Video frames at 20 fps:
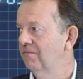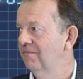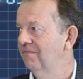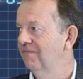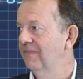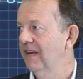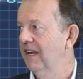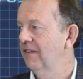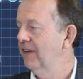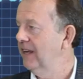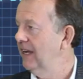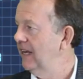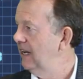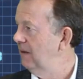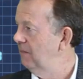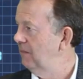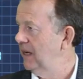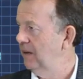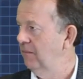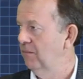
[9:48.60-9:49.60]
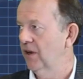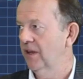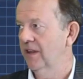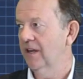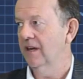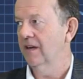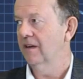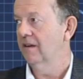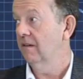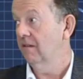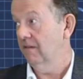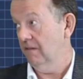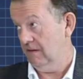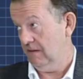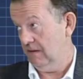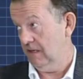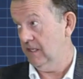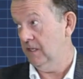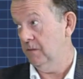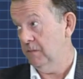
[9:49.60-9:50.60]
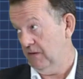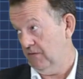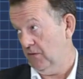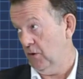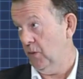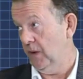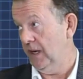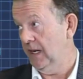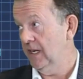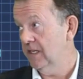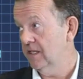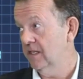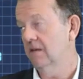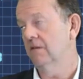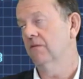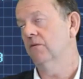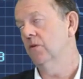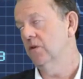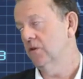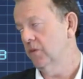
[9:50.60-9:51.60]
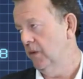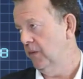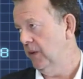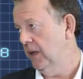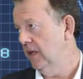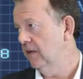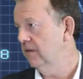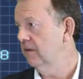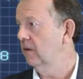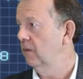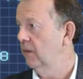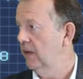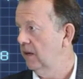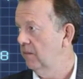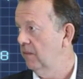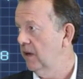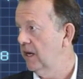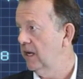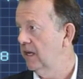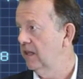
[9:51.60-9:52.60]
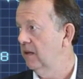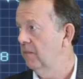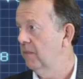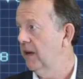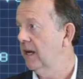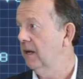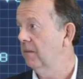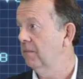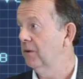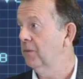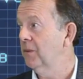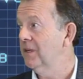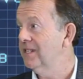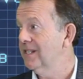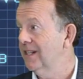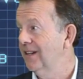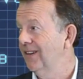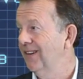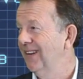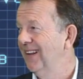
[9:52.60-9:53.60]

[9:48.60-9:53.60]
having any big brother. This is before we listed, of course. When we listed, we had money in the bank, but we still